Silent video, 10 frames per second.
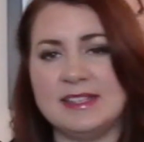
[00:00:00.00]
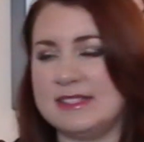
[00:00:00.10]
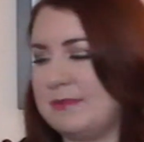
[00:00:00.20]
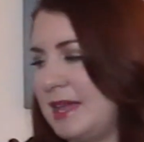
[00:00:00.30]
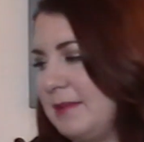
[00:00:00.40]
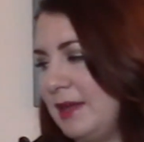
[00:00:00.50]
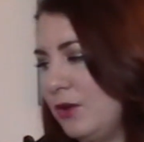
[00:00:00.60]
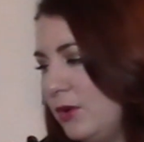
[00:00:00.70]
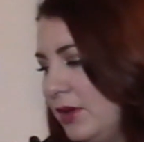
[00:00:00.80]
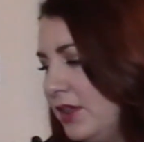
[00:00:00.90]
doesn't make me
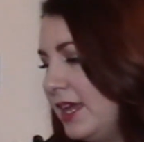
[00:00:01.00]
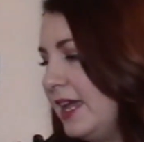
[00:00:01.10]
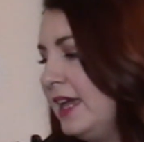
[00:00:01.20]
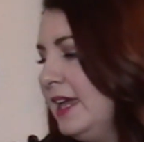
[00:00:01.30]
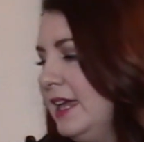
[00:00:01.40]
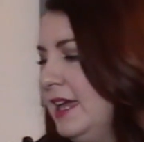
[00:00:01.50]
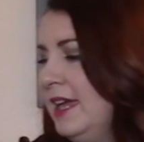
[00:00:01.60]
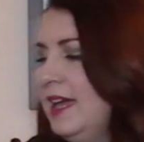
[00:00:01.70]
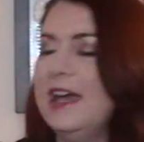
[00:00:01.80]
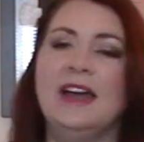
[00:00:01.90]
oily.
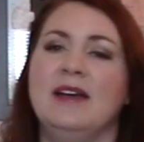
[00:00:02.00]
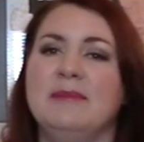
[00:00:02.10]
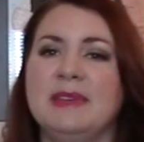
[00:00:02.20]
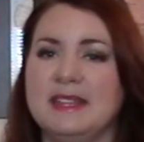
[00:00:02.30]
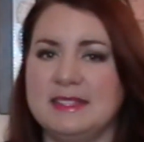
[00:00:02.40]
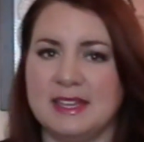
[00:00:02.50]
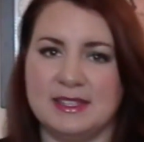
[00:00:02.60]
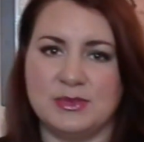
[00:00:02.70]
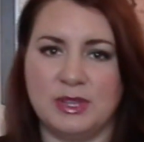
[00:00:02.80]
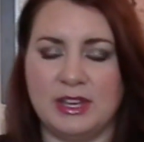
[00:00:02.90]
It
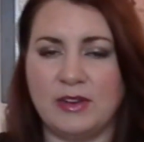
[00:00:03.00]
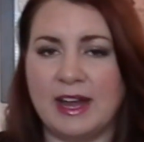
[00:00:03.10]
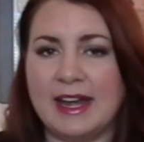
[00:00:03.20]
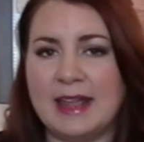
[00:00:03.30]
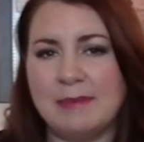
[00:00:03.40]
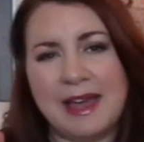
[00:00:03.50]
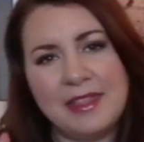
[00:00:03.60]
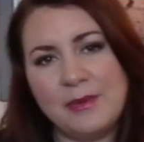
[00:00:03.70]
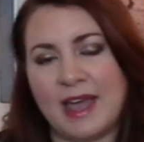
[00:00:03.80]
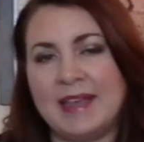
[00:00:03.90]
does really great. And by
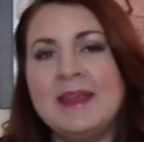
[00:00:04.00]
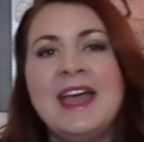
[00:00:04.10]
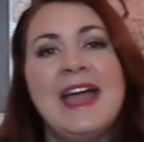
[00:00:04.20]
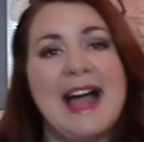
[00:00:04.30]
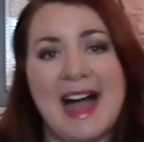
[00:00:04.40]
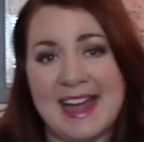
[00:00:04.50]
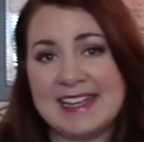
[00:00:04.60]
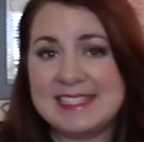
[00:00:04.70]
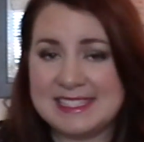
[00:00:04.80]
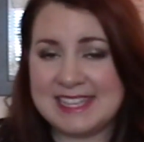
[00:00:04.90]
the way, I
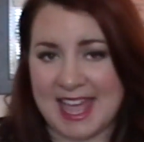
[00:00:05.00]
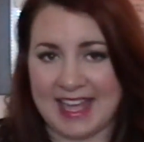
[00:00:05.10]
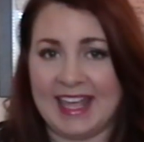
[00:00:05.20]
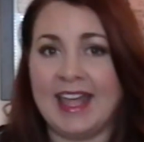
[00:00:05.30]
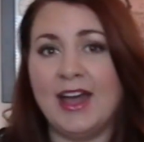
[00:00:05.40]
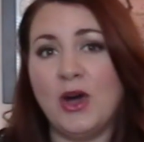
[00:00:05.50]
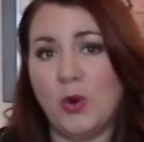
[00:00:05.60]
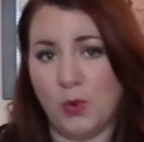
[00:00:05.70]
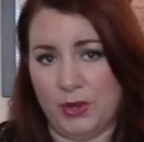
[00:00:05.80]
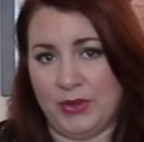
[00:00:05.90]
say
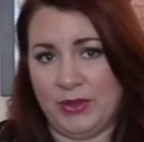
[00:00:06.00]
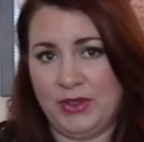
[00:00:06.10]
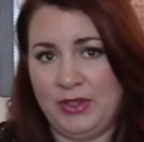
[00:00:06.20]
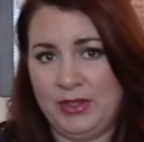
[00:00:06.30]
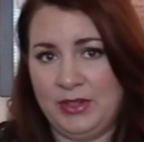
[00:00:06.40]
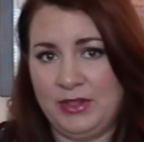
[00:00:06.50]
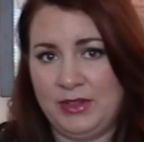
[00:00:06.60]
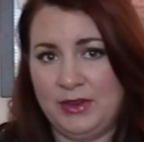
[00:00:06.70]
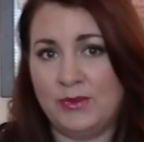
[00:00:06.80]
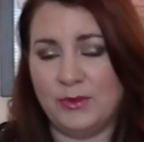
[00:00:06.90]
oil
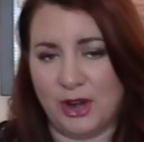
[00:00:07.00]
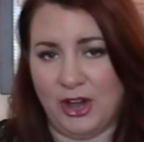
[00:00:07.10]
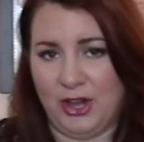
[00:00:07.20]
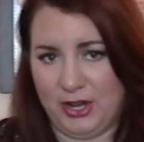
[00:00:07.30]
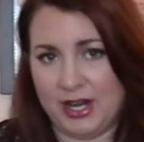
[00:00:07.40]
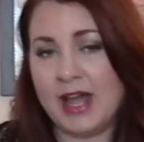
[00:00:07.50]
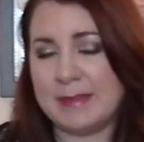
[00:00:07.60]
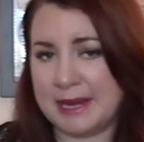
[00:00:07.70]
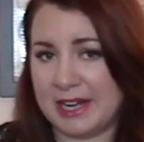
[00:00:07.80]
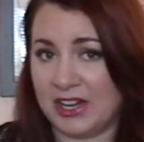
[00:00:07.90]
wrong,
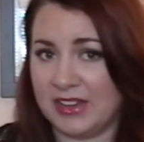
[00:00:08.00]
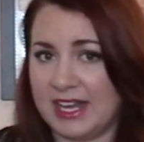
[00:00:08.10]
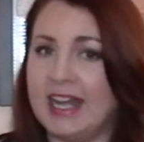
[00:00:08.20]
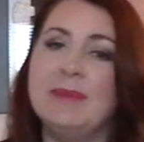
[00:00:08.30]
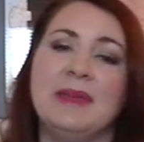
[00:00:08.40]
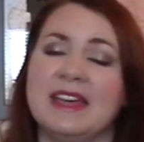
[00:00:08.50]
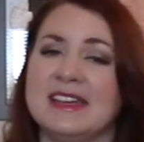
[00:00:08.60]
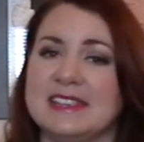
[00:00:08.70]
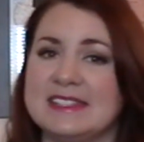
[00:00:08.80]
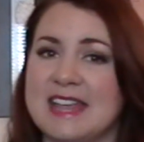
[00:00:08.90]
apparently,
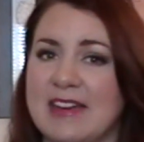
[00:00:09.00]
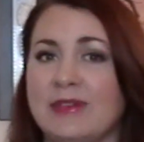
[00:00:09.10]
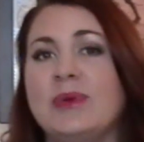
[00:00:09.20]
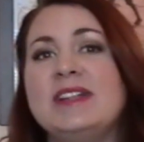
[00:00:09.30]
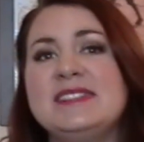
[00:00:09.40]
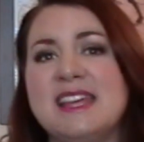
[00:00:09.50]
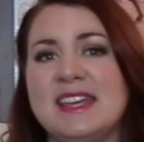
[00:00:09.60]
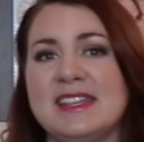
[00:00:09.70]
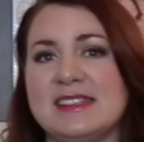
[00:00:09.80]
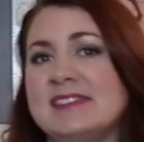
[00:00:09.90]
because everyone
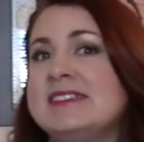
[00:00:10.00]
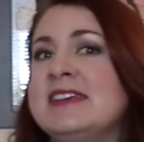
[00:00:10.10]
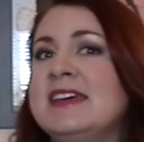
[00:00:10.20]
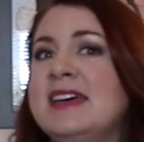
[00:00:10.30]
says